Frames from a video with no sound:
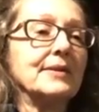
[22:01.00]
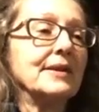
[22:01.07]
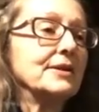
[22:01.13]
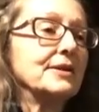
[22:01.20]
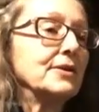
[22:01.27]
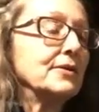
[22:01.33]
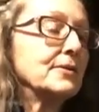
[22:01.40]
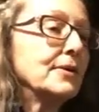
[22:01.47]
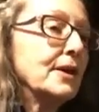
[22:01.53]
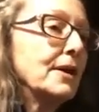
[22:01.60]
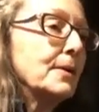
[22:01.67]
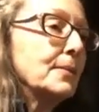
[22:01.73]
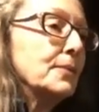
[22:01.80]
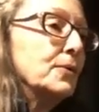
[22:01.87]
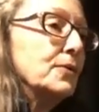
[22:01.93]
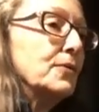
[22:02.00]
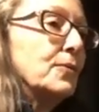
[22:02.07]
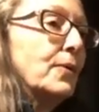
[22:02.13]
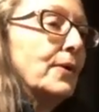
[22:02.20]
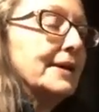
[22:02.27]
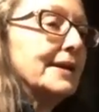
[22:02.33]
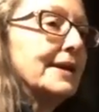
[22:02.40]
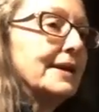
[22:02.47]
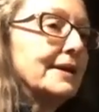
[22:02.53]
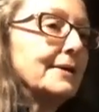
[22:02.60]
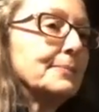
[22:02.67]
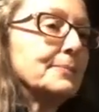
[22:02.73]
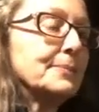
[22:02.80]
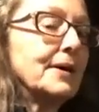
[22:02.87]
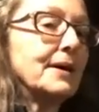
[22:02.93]
and then you move one
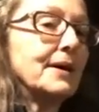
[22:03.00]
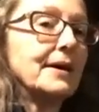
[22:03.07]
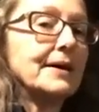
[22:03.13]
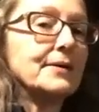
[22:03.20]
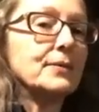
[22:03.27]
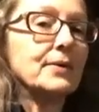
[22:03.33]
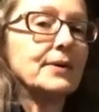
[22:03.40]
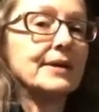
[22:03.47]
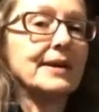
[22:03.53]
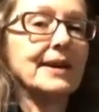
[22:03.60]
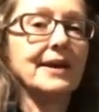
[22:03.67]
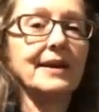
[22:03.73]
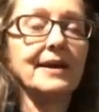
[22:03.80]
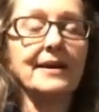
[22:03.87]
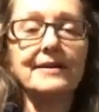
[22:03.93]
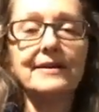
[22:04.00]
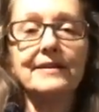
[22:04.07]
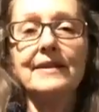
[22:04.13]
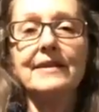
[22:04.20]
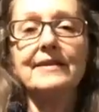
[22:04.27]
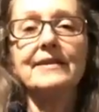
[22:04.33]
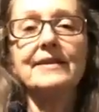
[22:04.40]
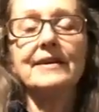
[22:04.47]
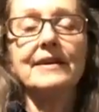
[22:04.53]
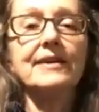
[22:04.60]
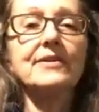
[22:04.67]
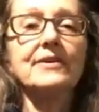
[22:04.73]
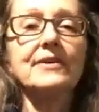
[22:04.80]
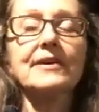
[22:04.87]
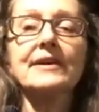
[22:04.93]
hip behind one hand and then the
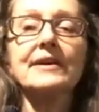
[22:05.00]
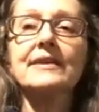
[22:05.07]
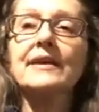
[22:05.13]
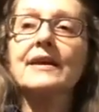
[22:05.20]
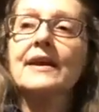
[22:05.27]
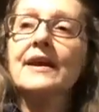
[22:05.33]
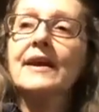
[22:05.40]
other, and